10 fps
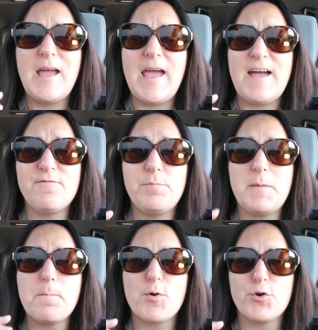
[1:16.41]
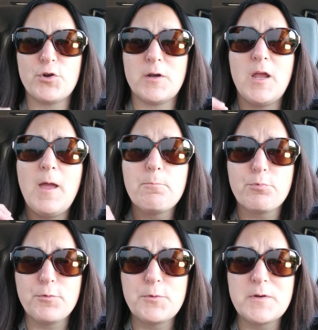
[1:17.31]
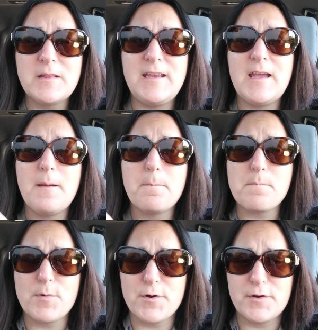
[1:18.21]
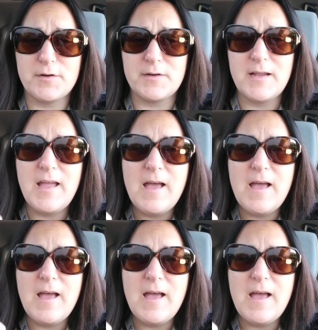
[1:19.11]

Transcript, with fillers: have been murdered, brutally murdered.